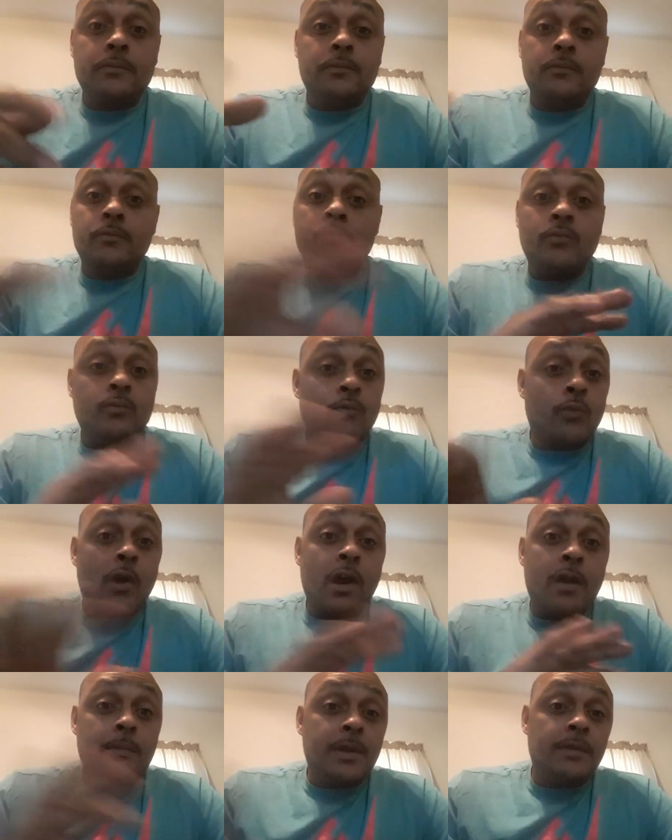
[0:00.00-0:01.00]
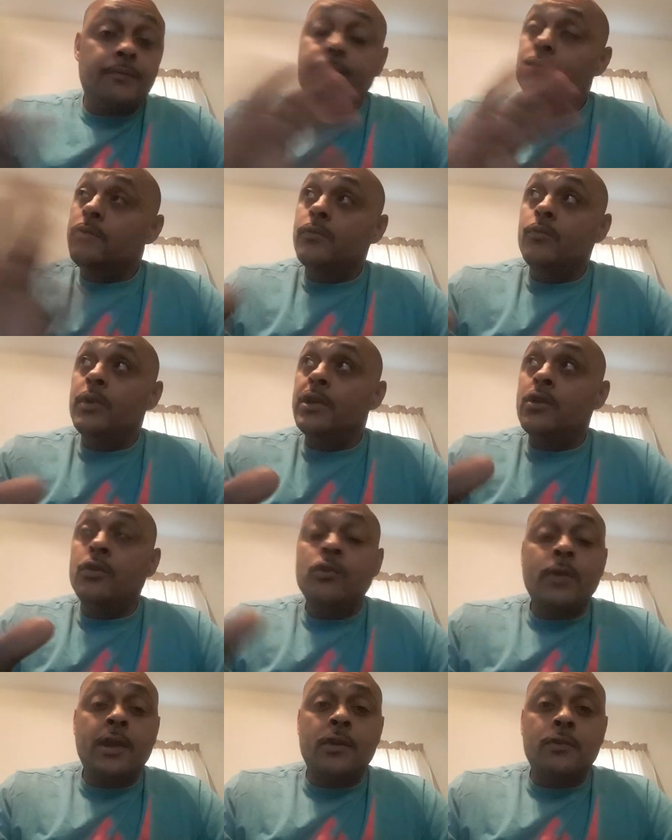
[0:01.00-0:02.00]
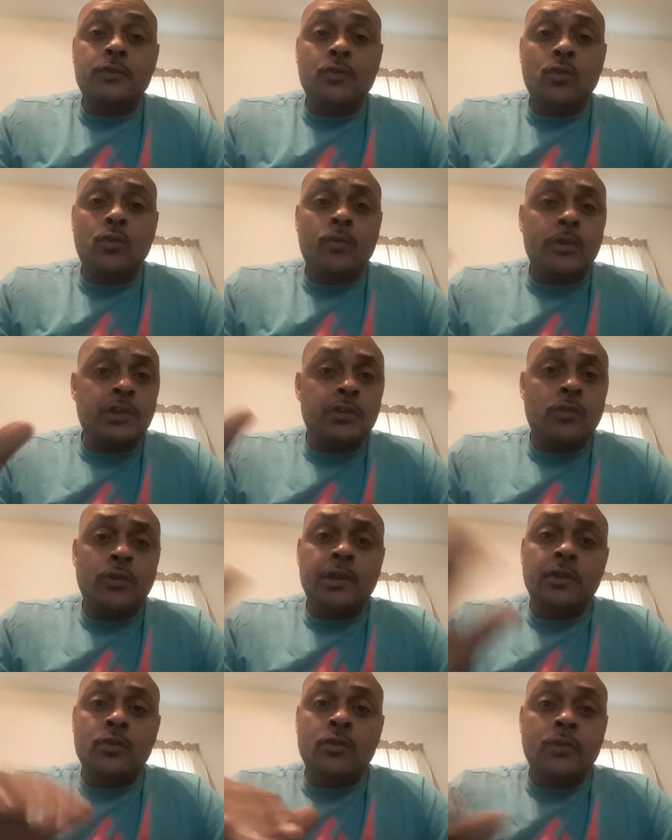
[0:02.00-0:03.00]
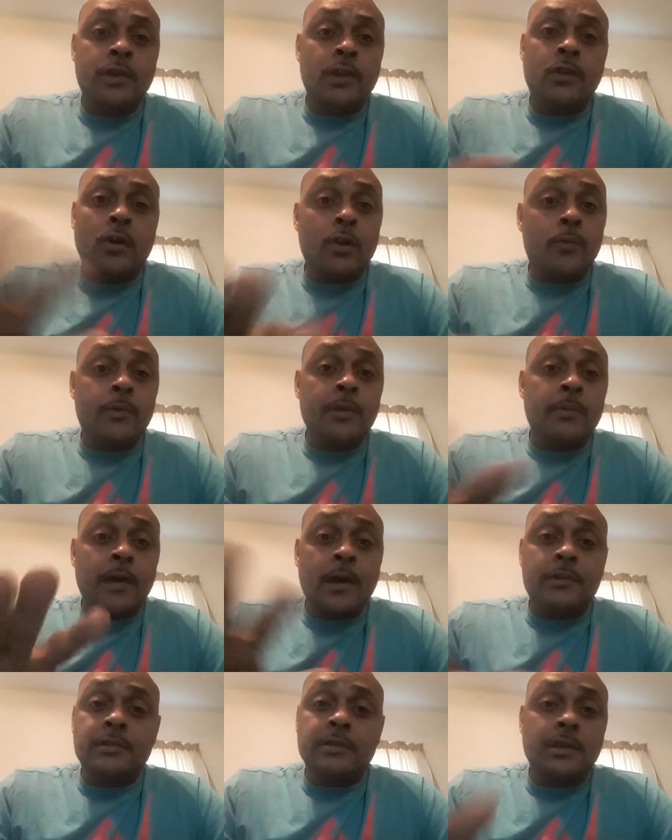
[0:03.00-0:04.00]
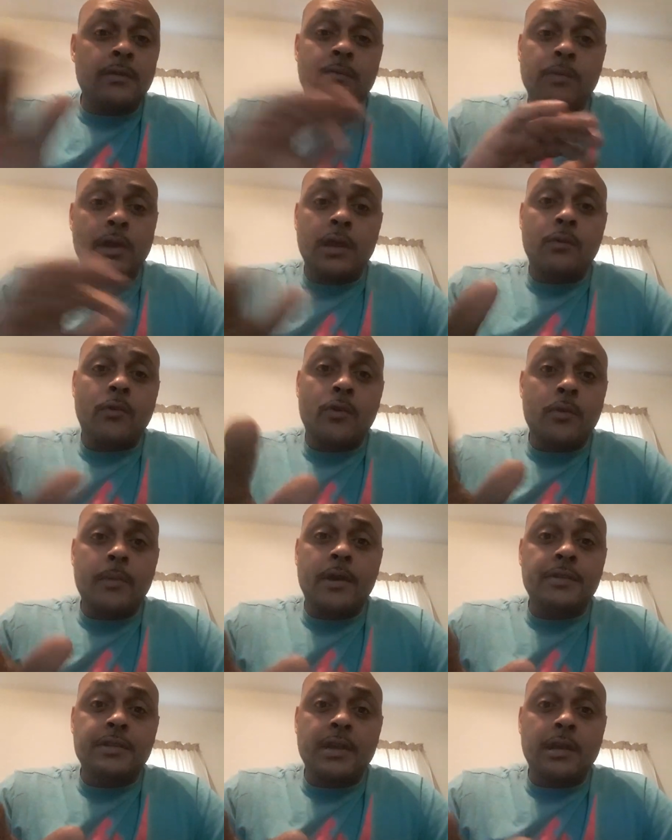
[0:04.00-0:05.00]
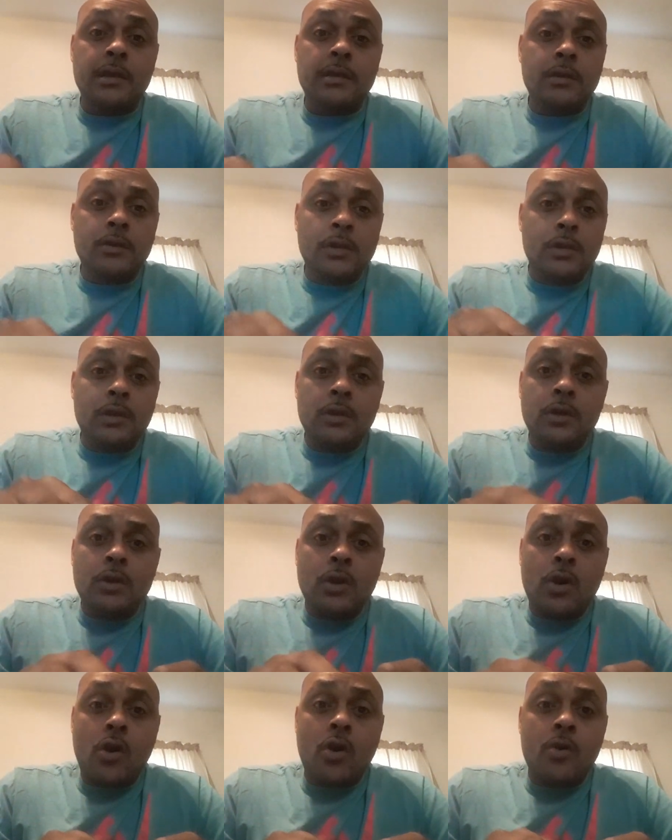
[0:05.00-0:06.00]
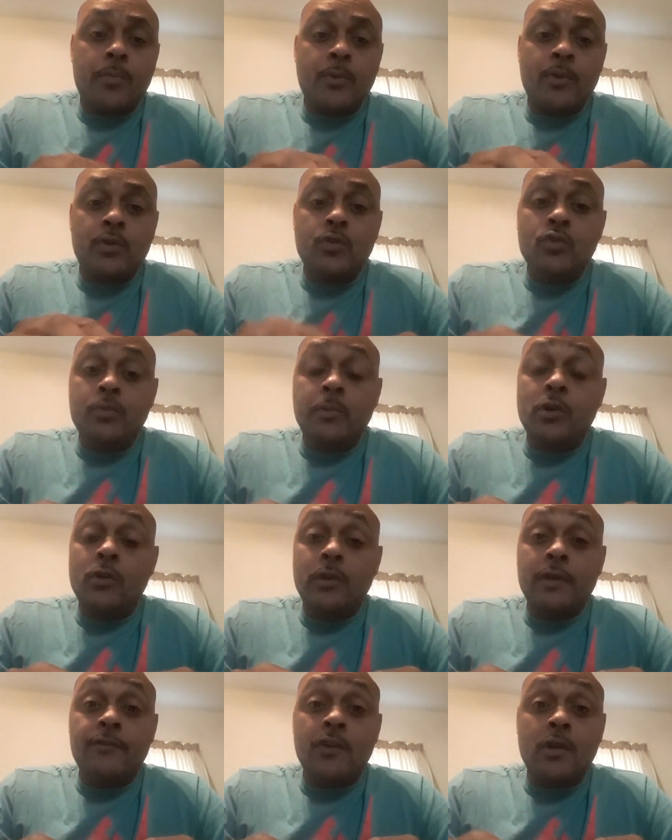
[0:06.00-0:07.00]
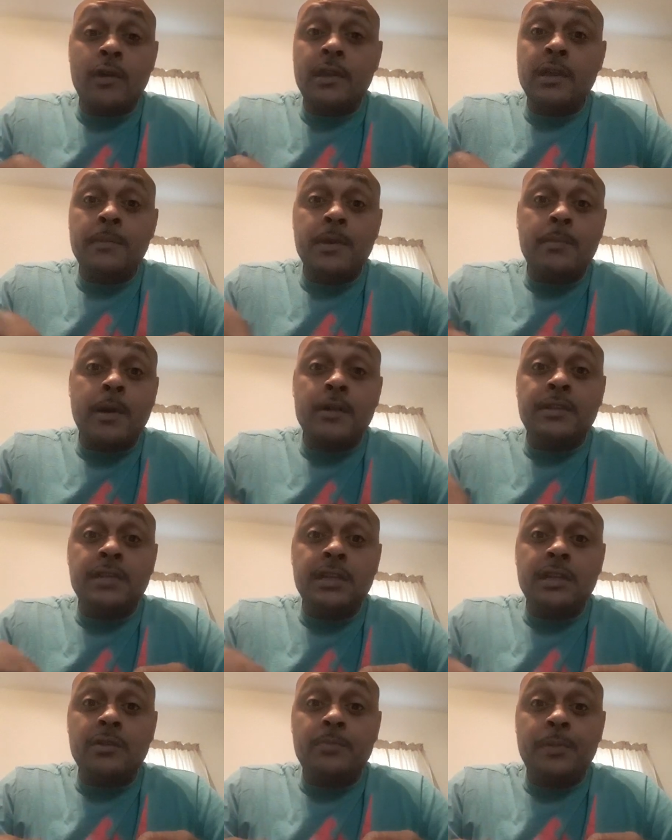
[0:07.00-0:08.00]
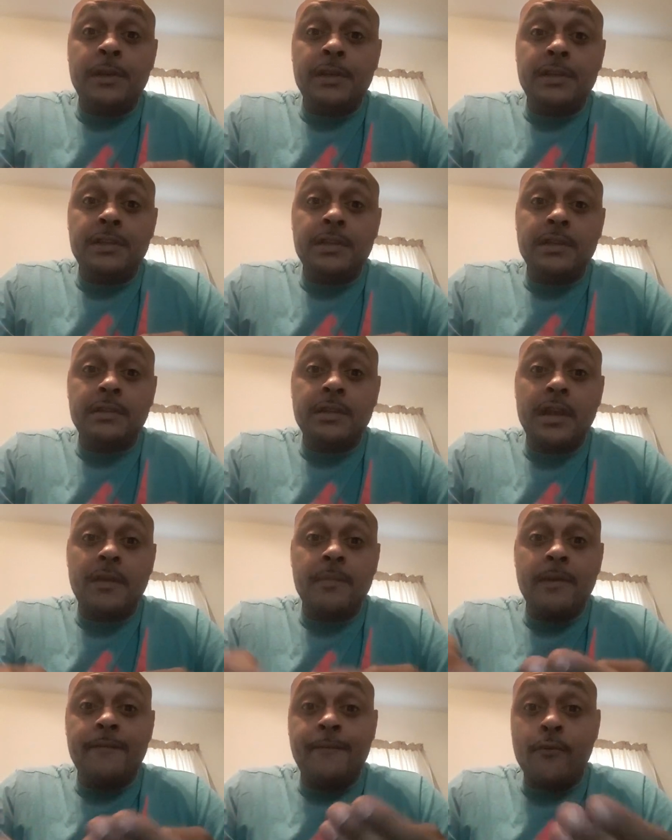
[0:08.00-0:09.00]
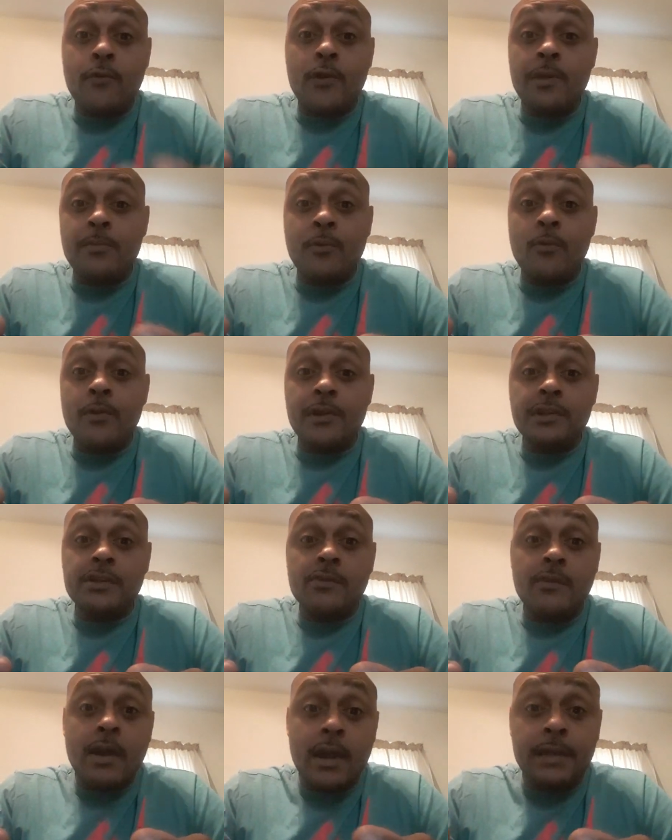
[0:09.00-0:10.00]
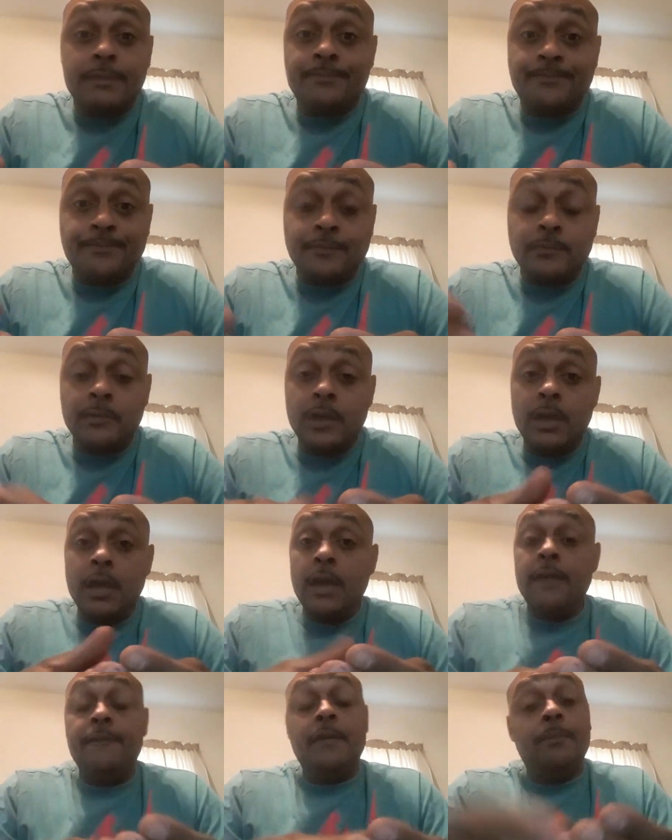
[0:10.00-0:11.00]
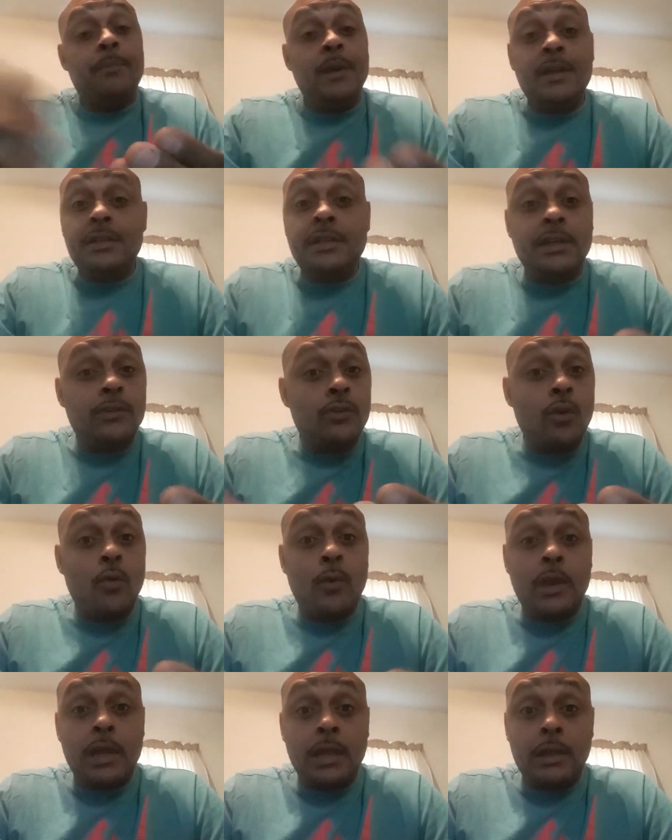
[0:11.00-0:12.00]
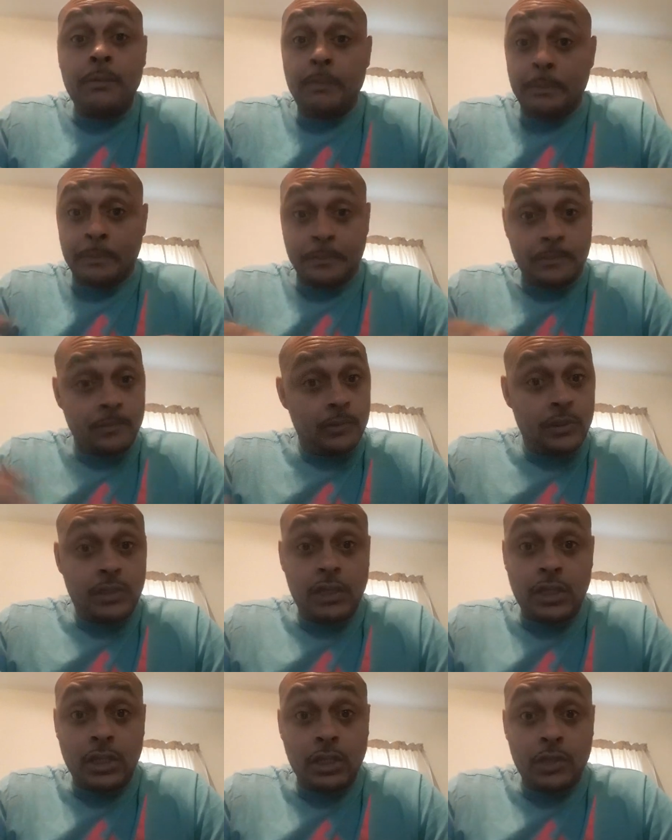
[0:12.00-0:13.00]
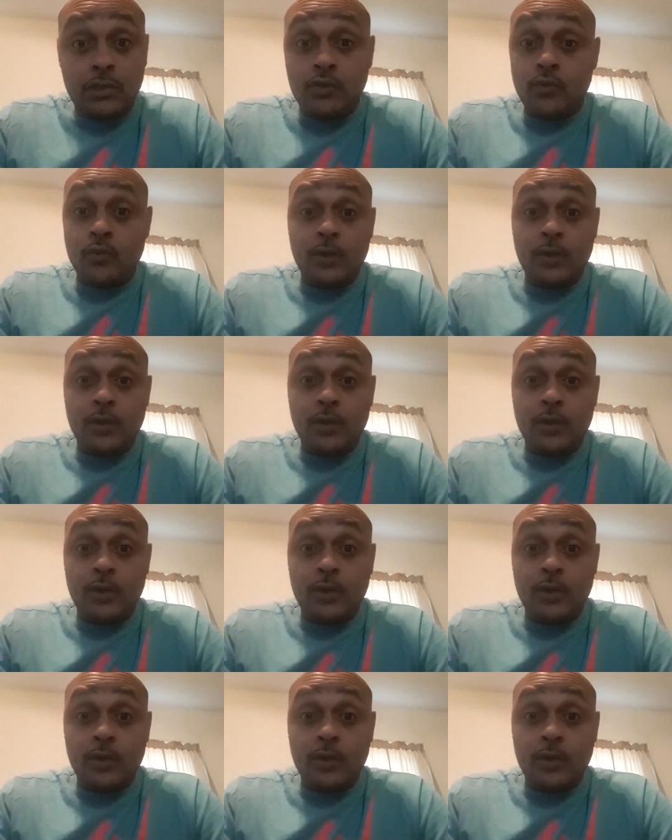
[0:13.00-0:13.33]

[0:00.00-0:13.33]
Rodman, we know you ain't gonna score. You'll get all the rebounds and D. We ain't worried about that. Harper, Kukoc, if y'all can give me about 10 apiece, that'll be 40 points, right? The bench can throw in 10 to 20.